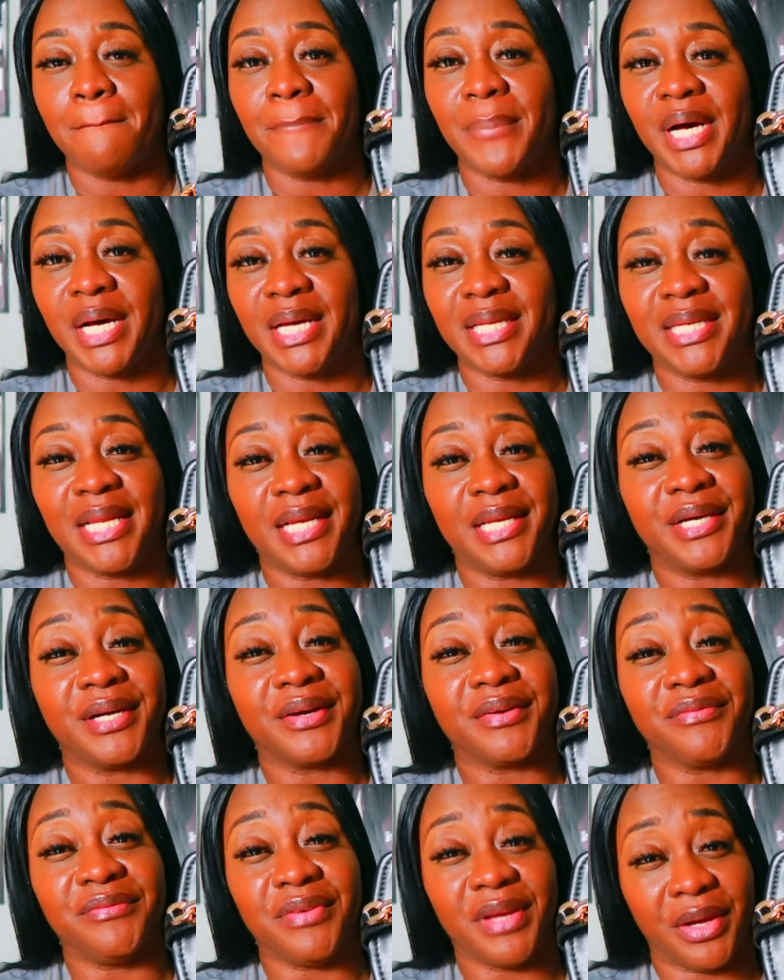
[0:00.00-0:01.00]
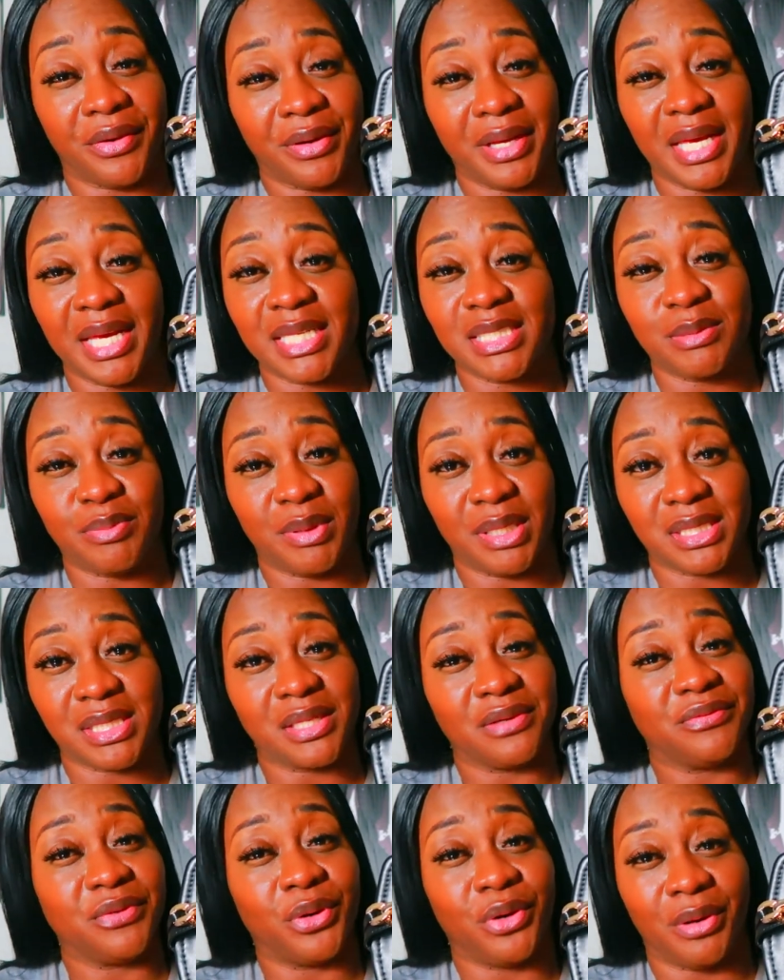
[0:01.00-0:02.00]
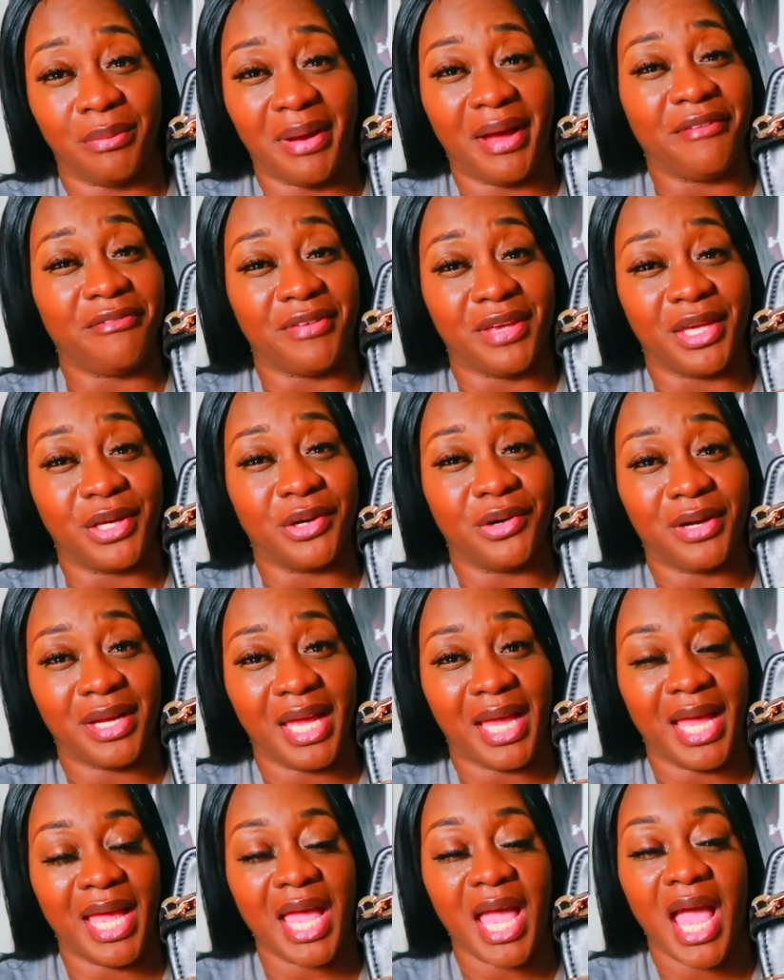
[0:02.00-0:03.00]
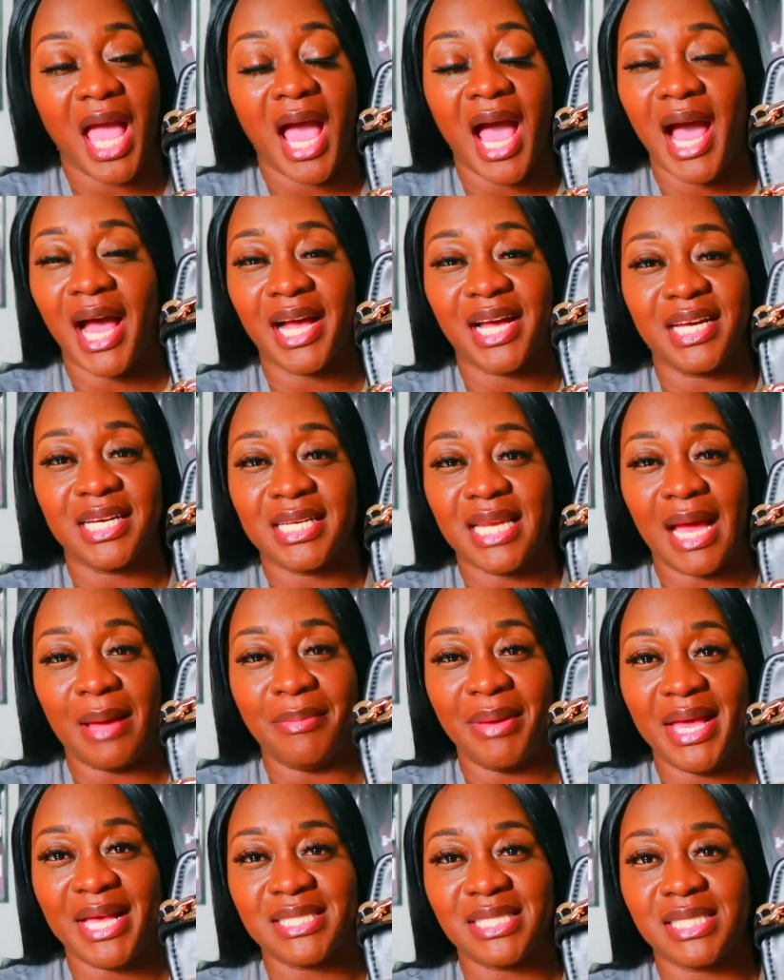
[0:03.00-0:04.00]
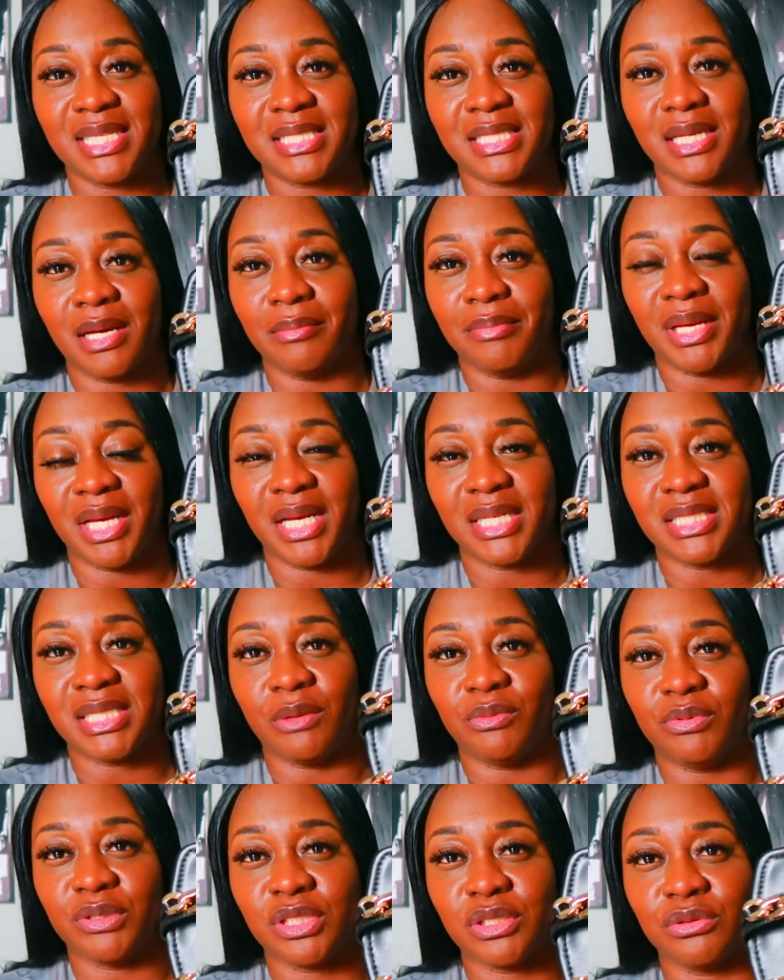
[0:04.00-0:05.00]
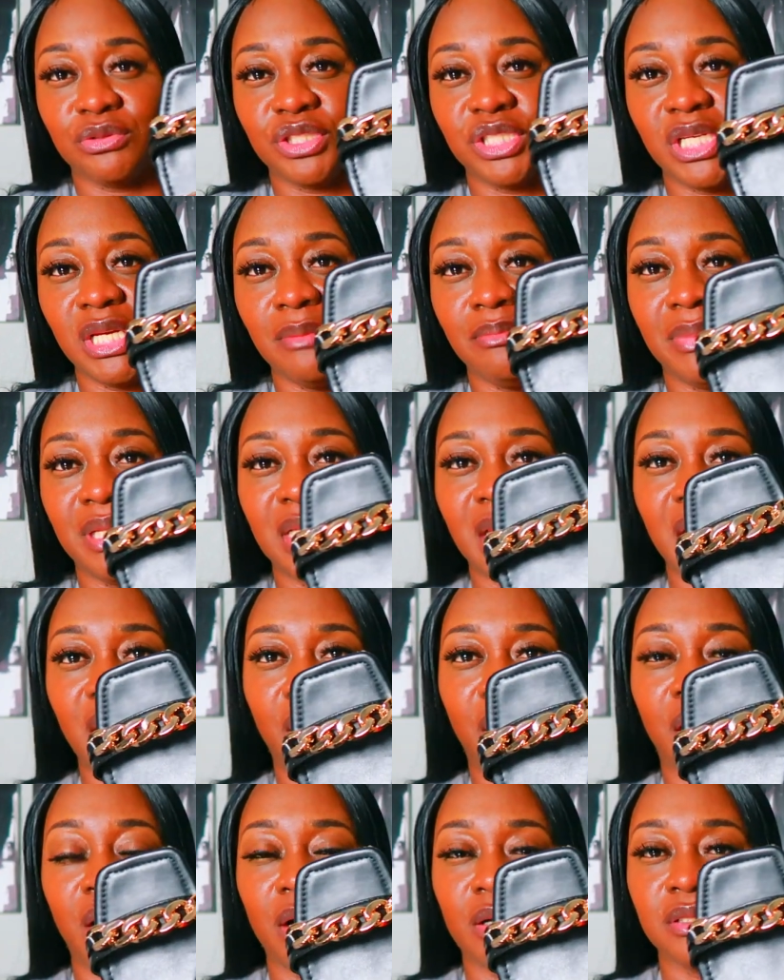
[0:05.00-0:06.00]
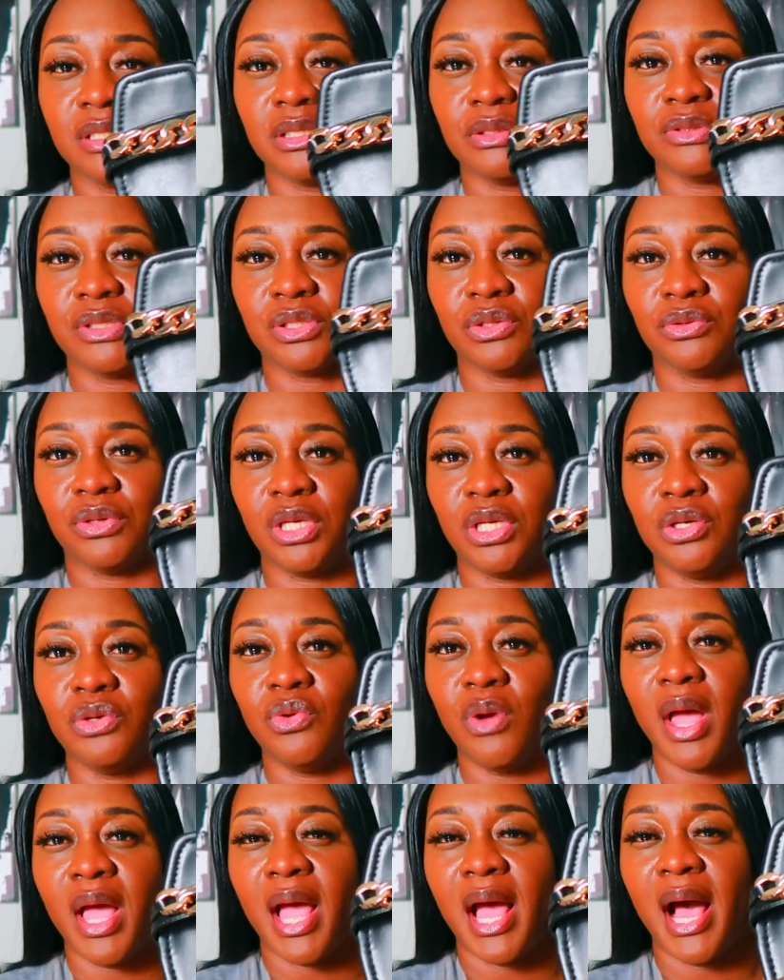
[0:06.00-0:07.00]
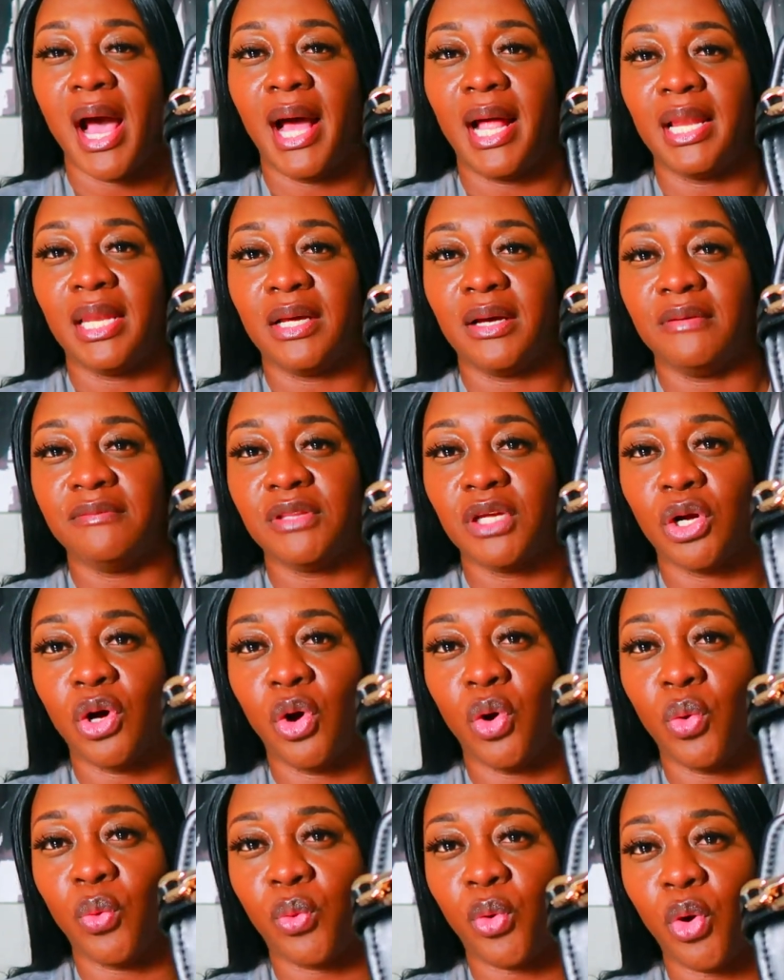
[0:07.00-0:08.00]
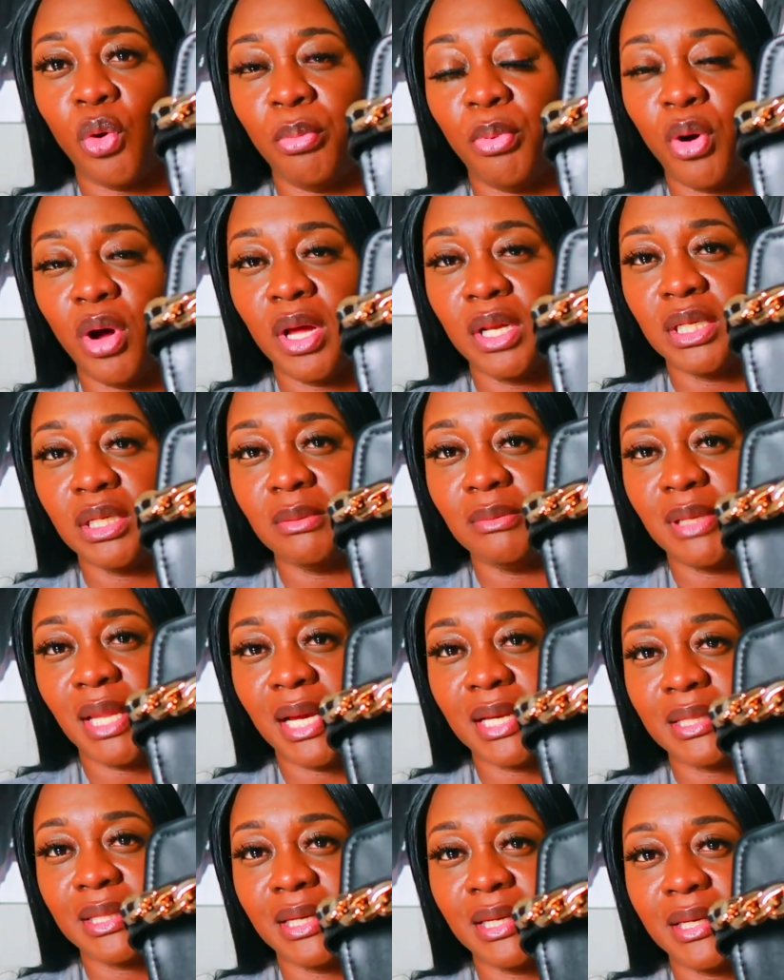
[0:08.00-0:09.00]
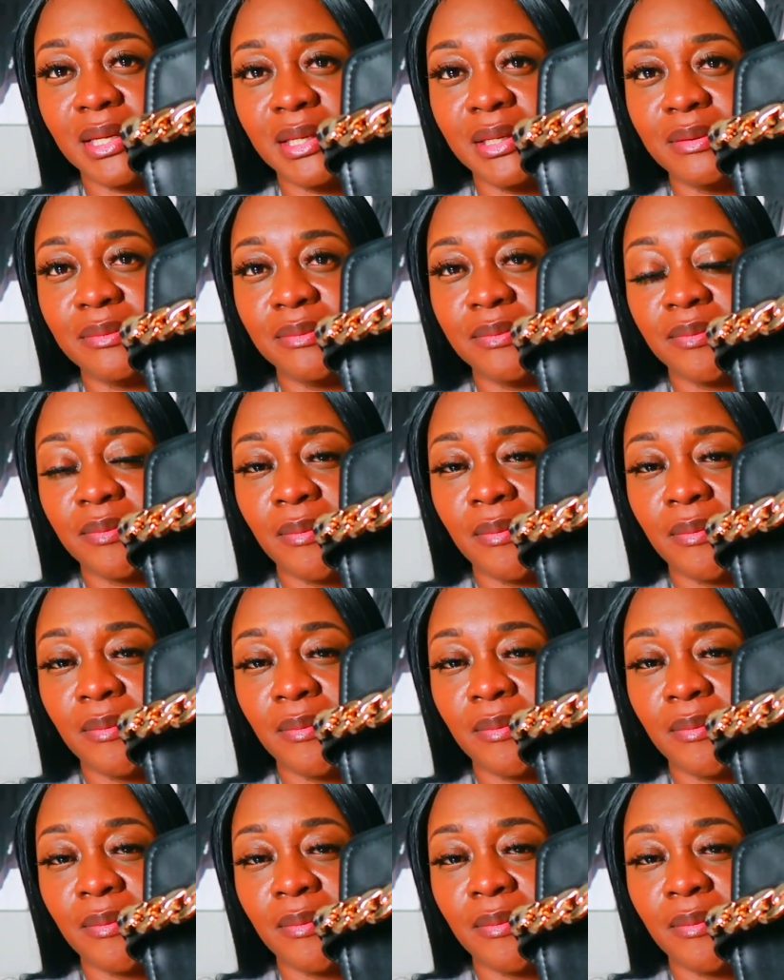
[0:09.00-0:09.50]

but they look very expensive on my feet okay i could not pass these up because they were so cheap but they are also so cute i love the gold rope on them like that